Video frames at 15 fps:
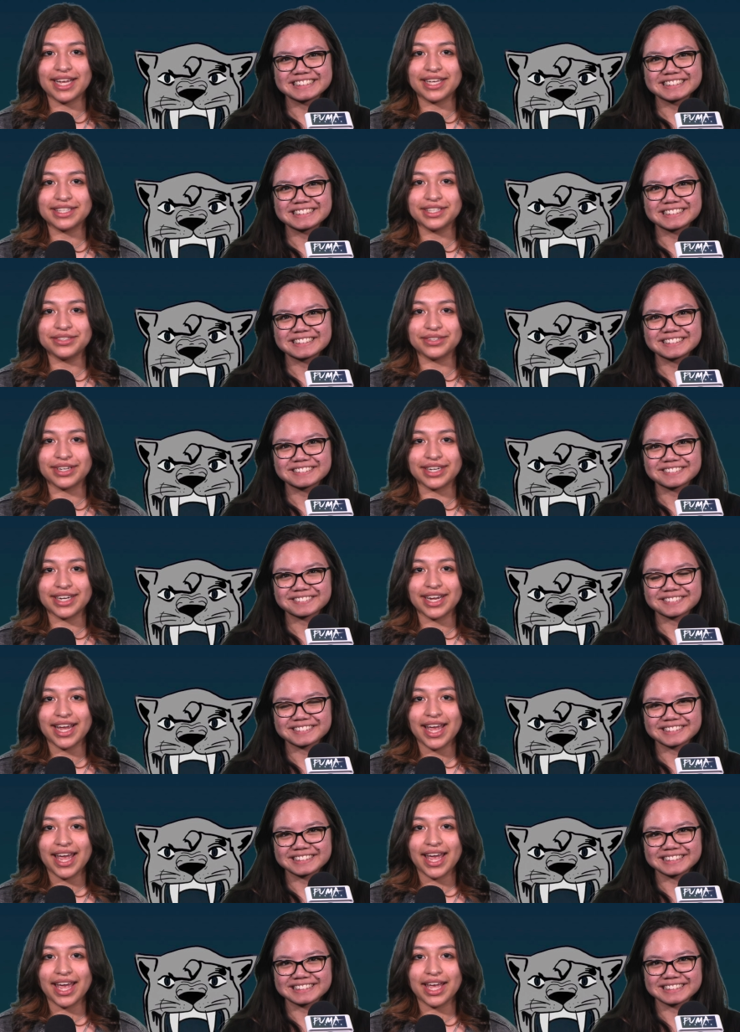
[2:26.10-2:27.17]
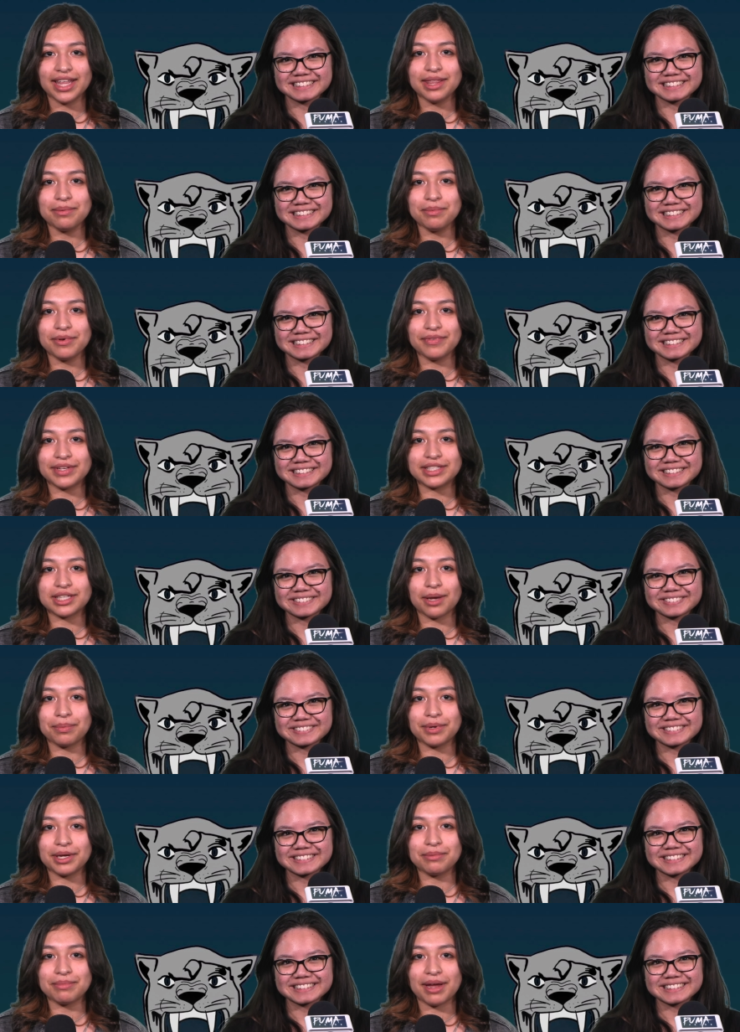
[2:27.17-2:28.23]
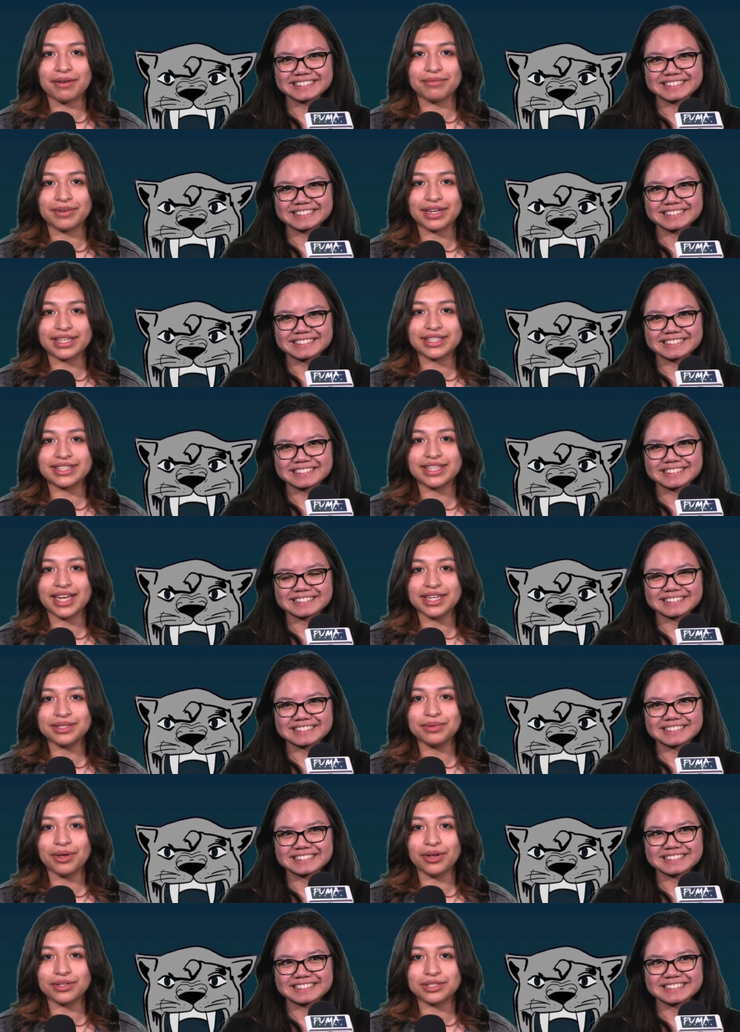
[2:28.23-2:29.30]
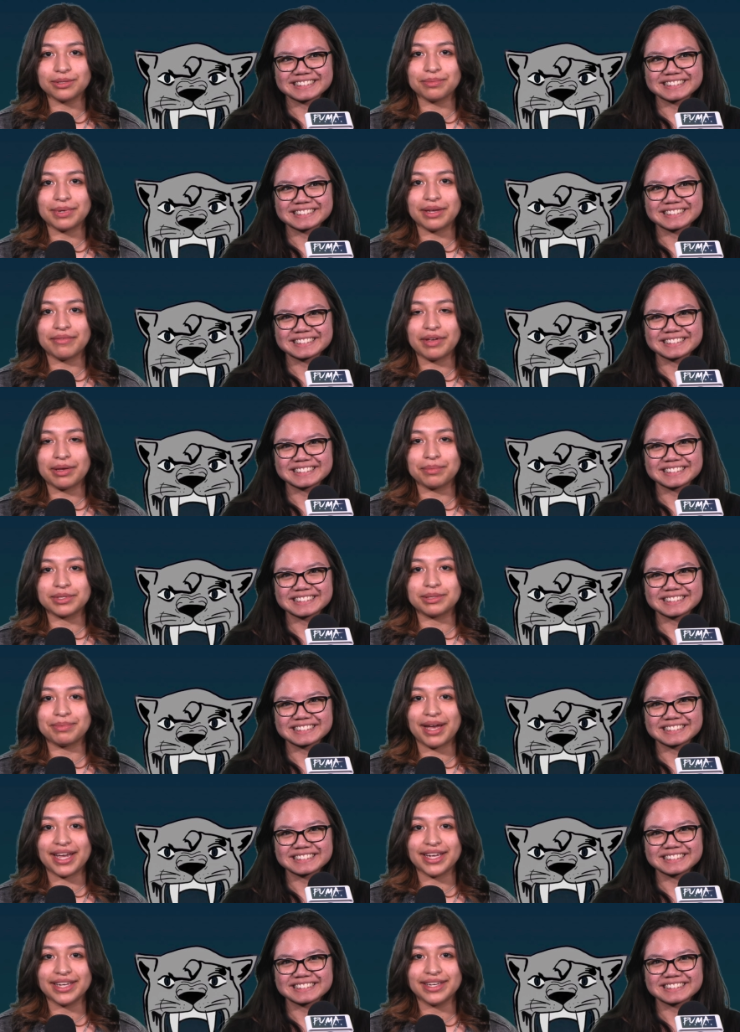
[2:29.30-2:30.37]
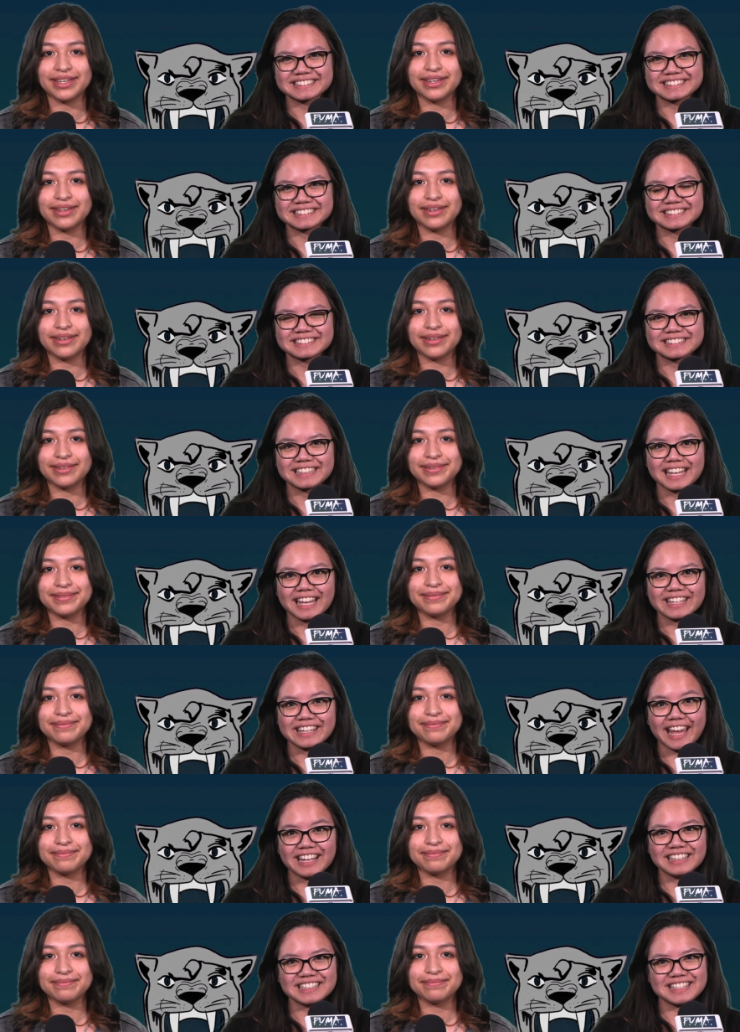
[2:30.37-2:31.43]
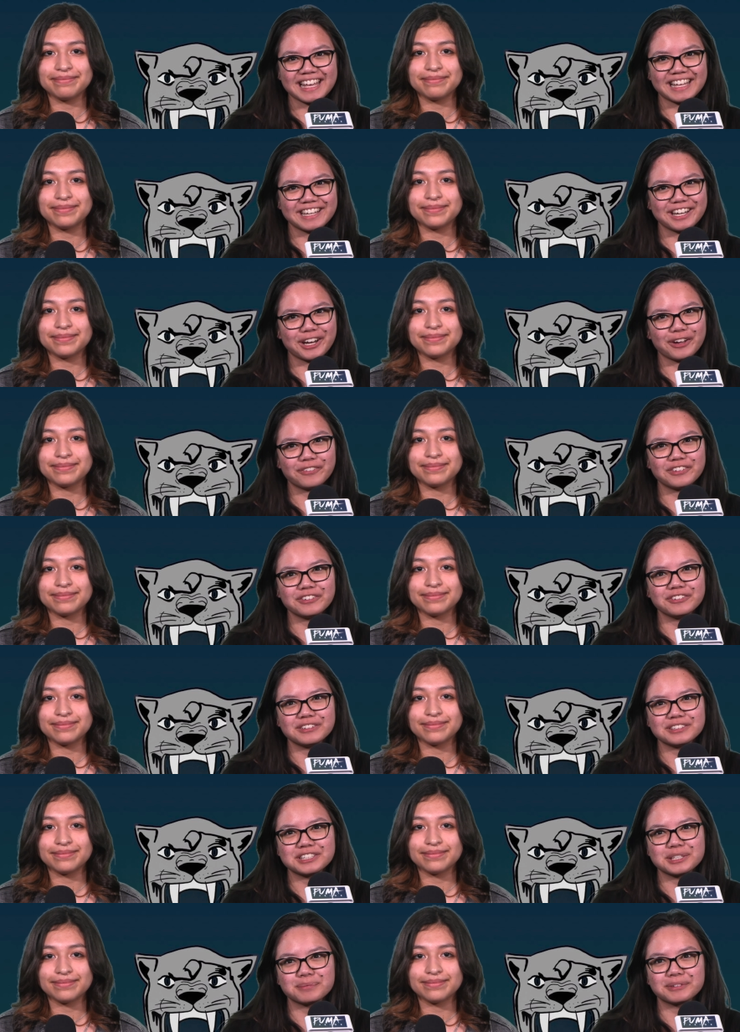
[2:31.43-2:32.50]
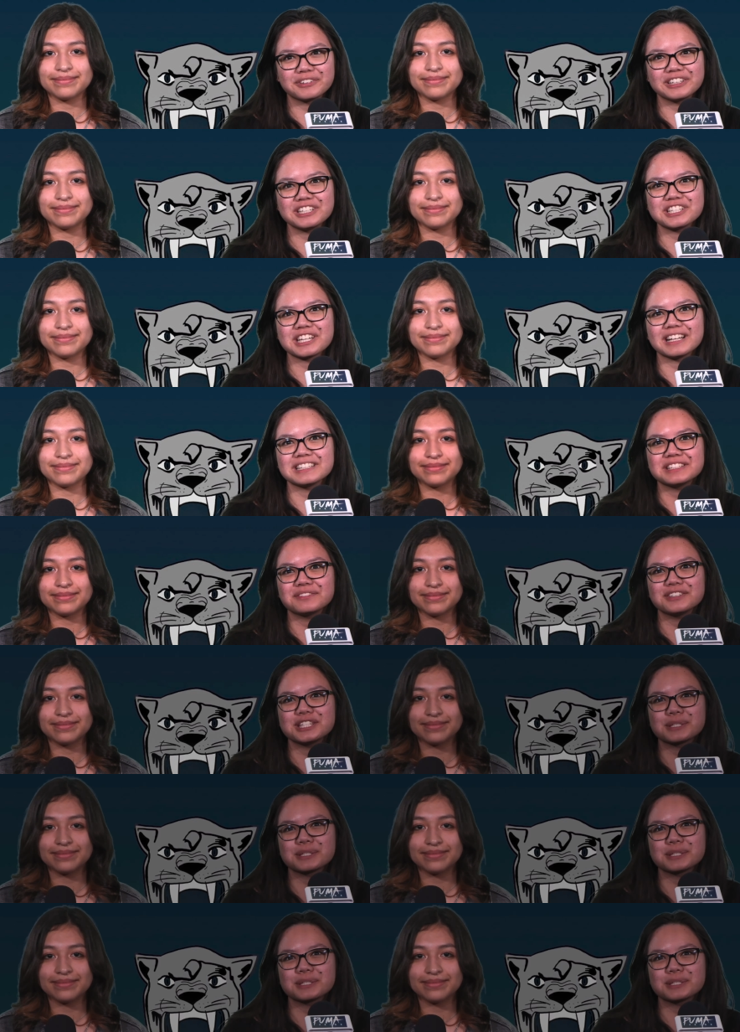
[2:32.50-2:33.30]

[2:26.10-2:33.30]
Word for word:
Speaker 1: and a drink, and the movie Top Gun Maverick. Snacks will also be available to
Speaker 2: buy. Now let's hand it over to Marin Sheldon with